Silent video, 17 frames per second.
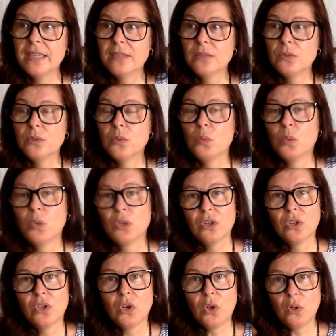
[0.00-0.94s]
and
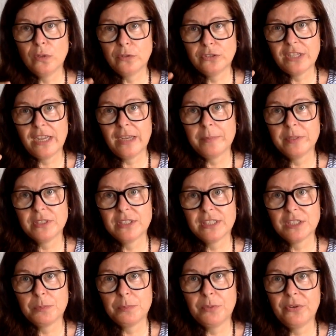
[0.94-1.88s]
what
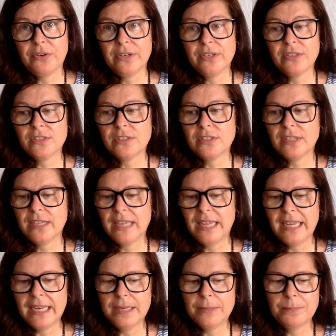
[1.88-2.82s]
Alzheimer's
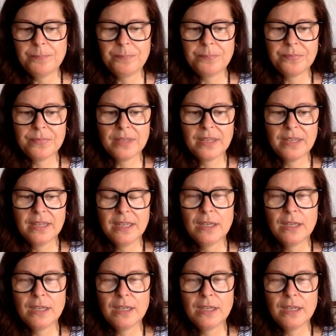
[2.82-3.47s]
experience in